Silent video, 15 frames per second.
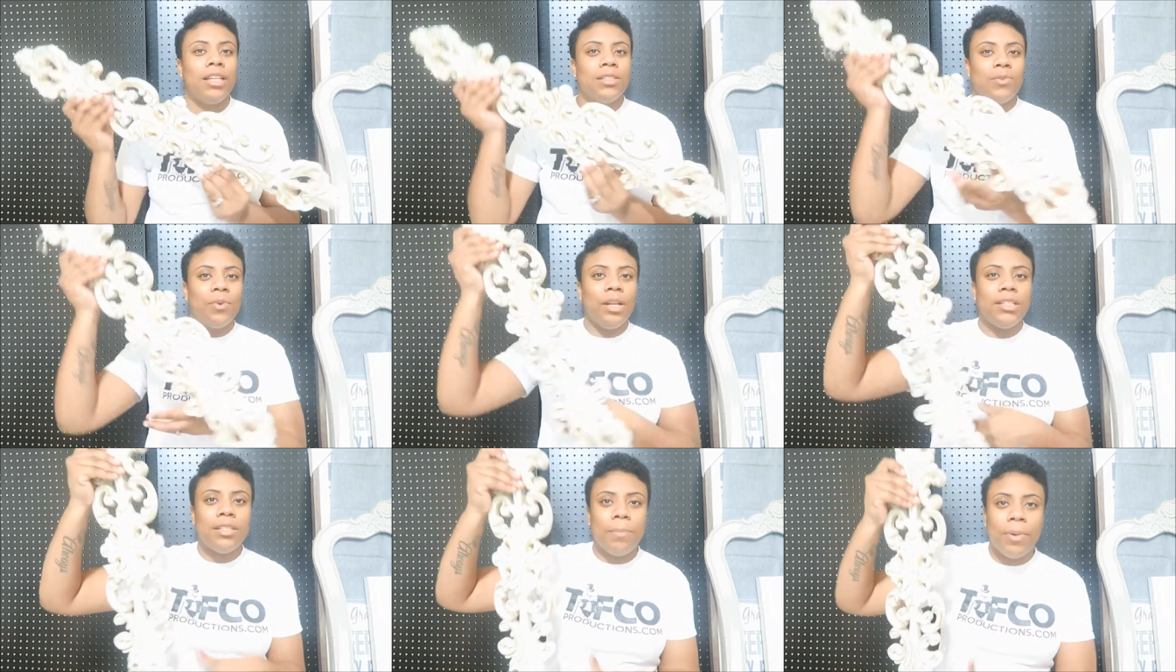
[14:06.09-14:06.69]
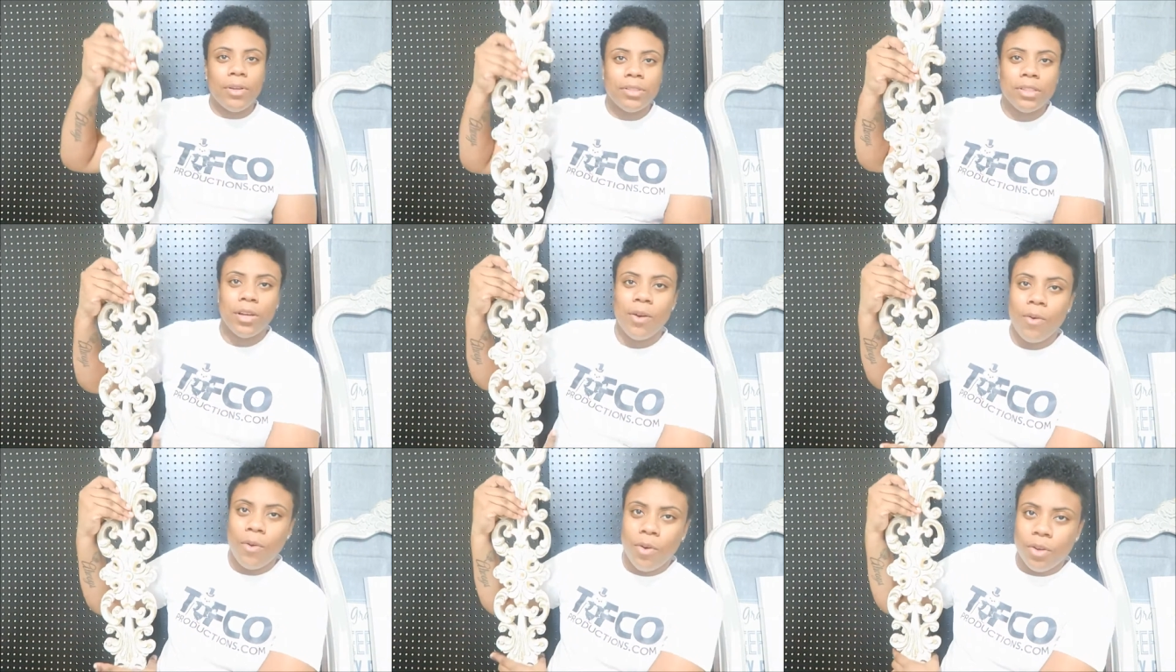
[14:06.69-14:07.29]
It's really supposed to
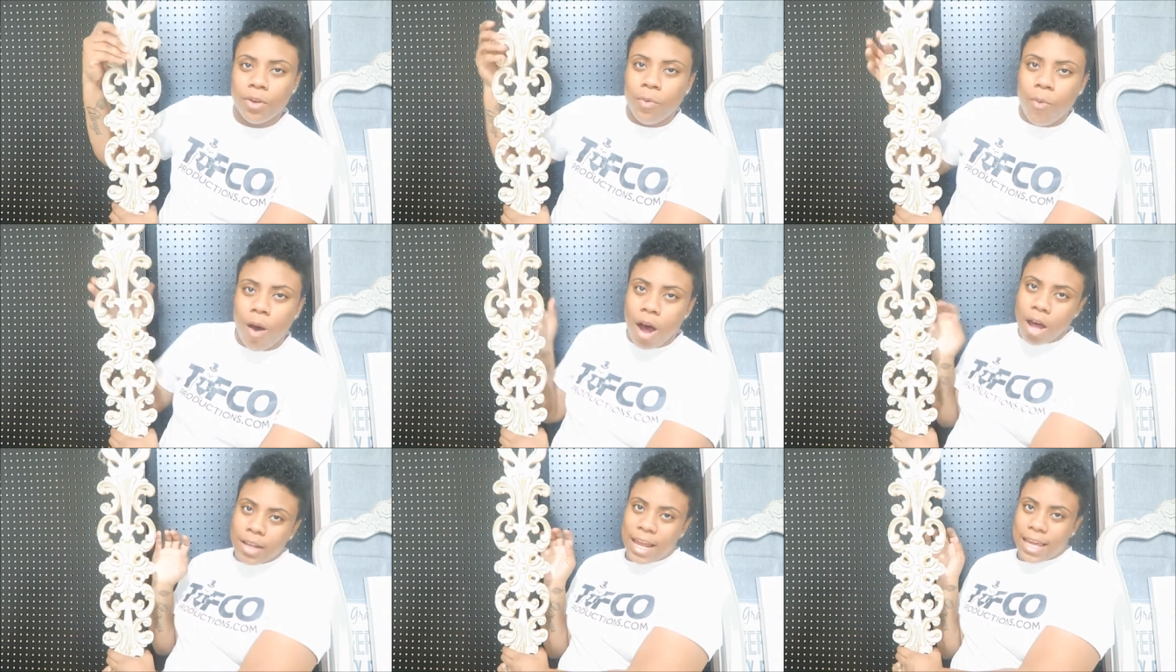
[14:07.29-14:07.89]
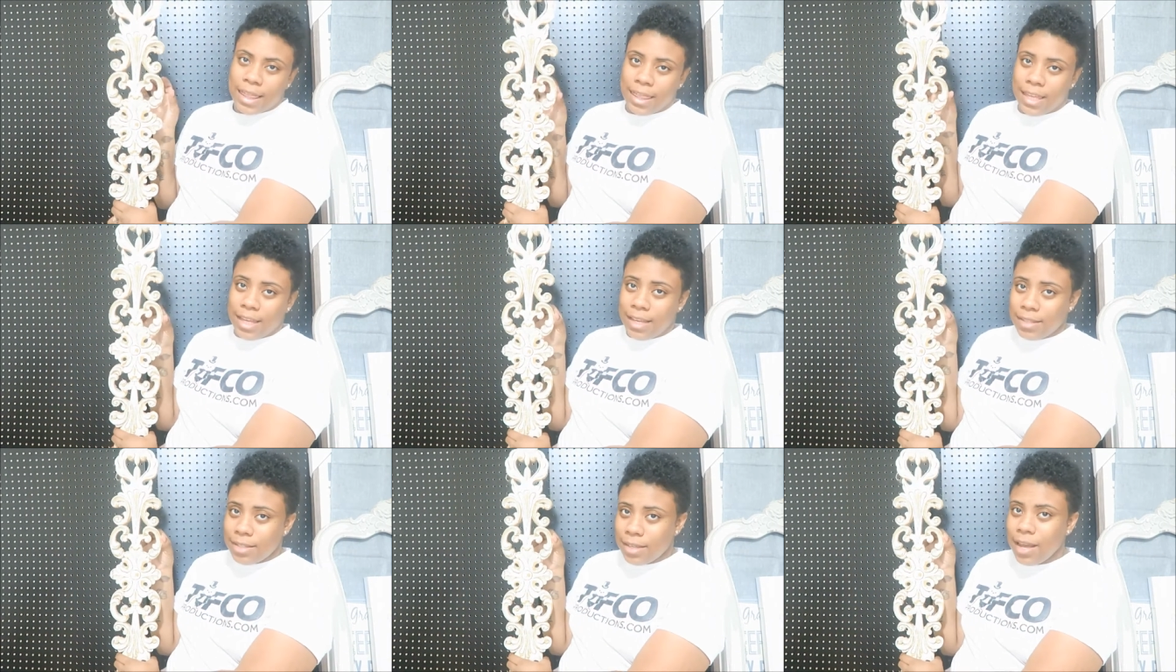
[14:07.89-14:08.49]
go on a wall like
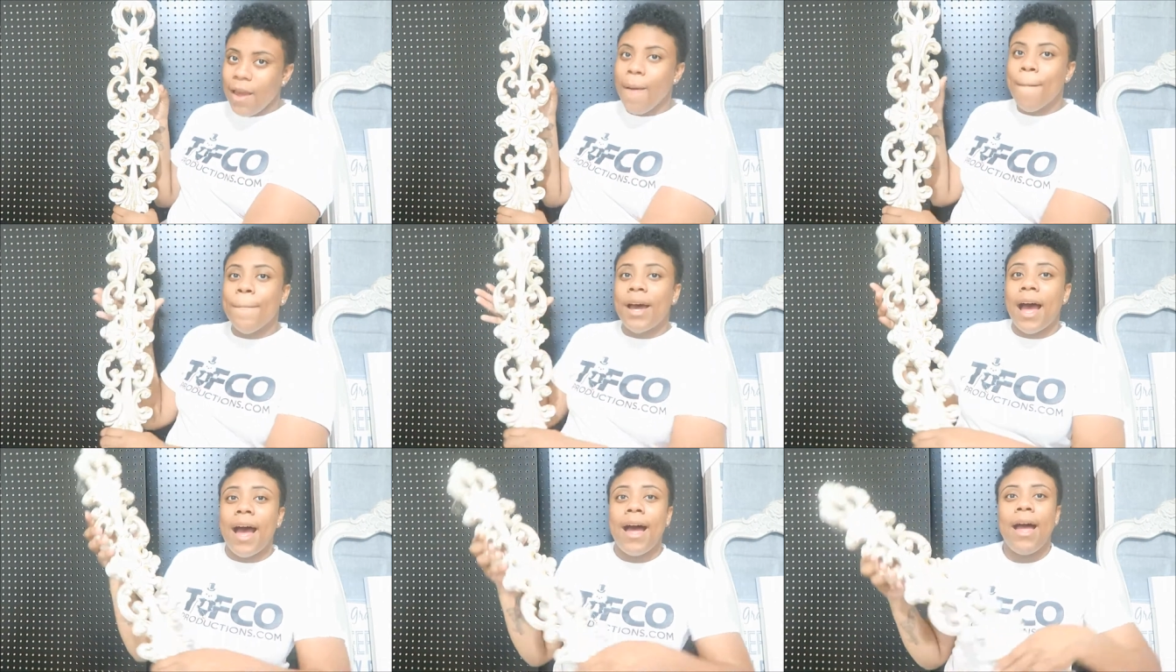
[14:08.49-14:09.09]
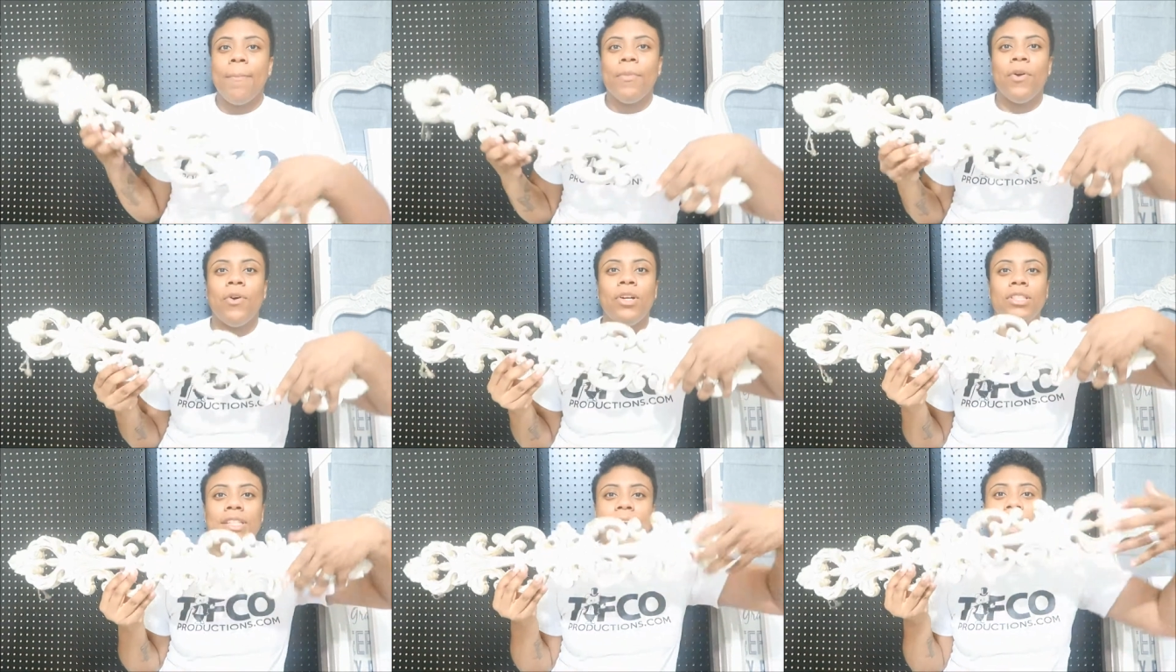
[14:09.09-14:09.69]
this, but I'm
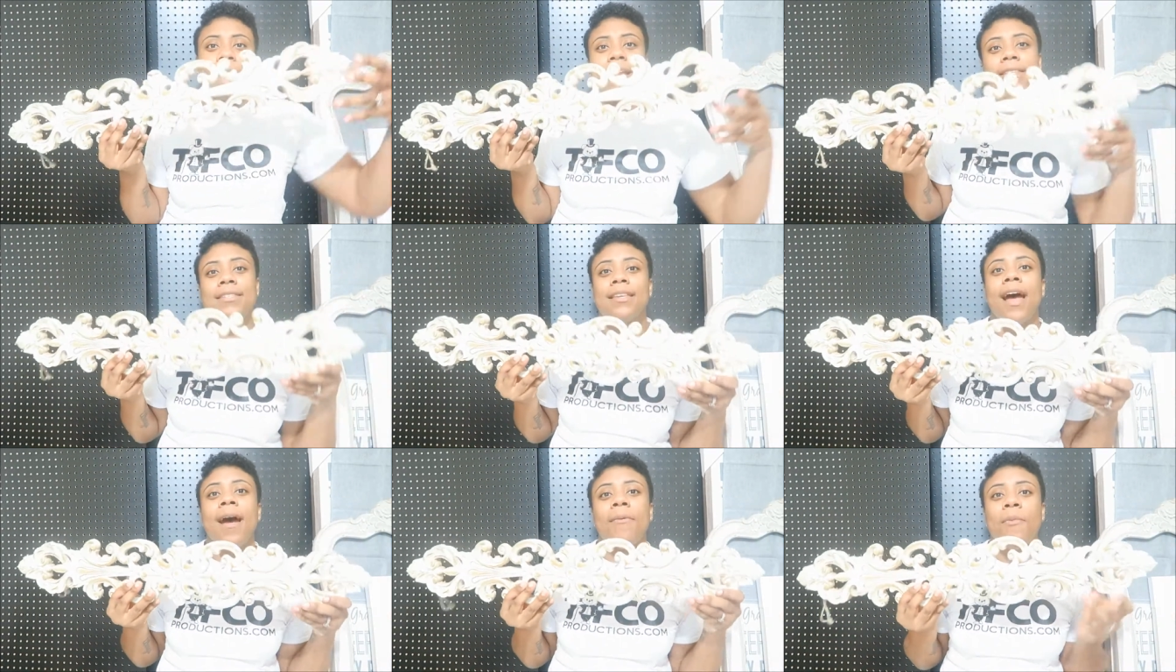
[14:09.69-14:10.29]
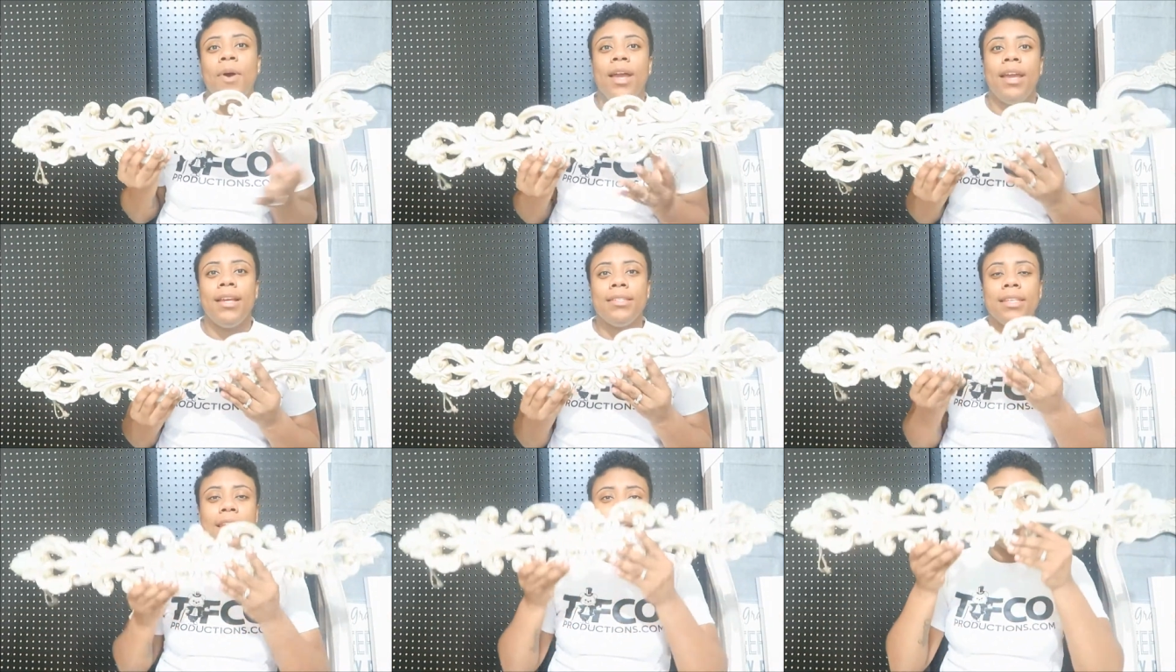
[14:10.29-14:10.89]
going to hang it
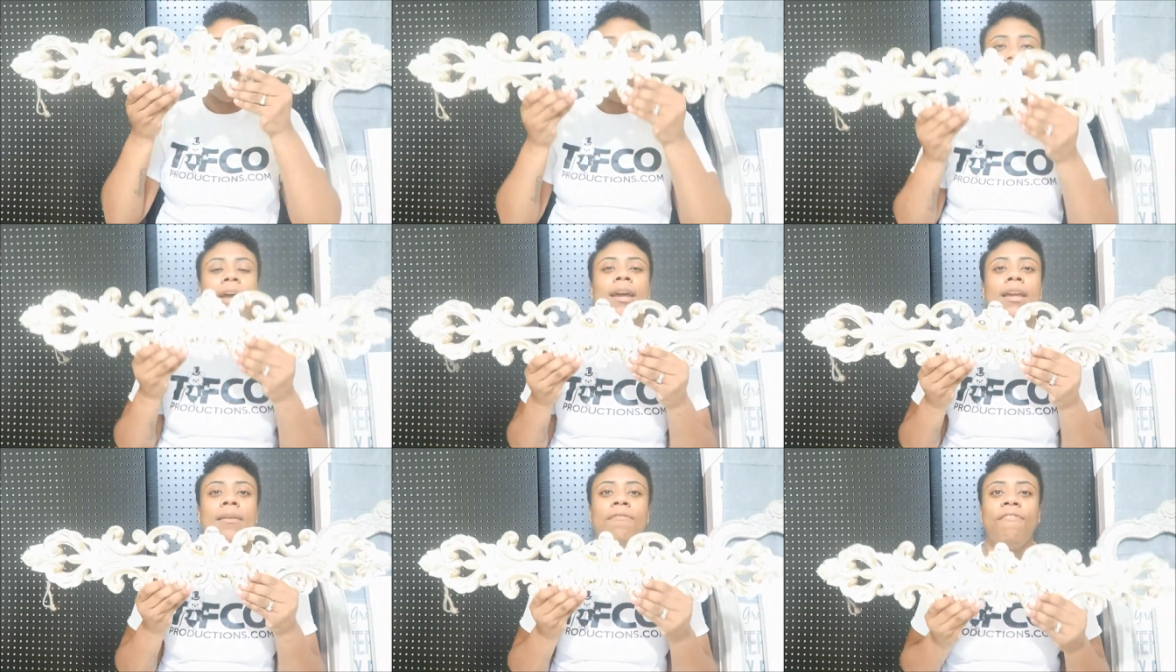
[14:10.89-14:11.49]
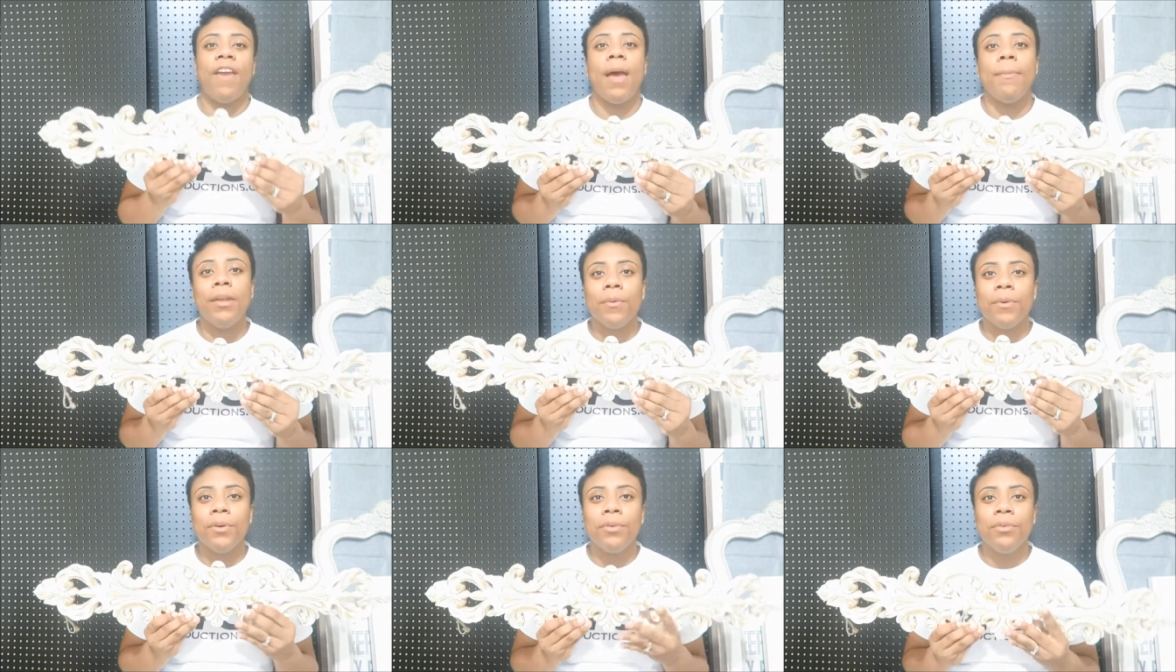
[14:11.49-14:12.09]
sideways in my family
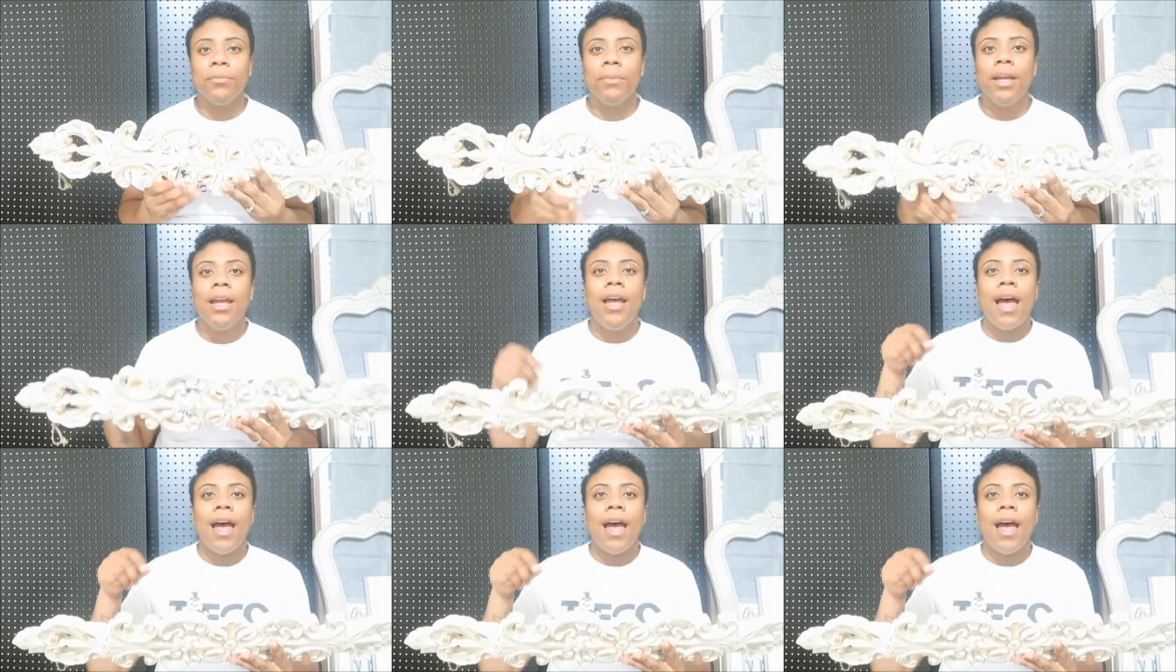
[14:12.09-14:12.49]
room.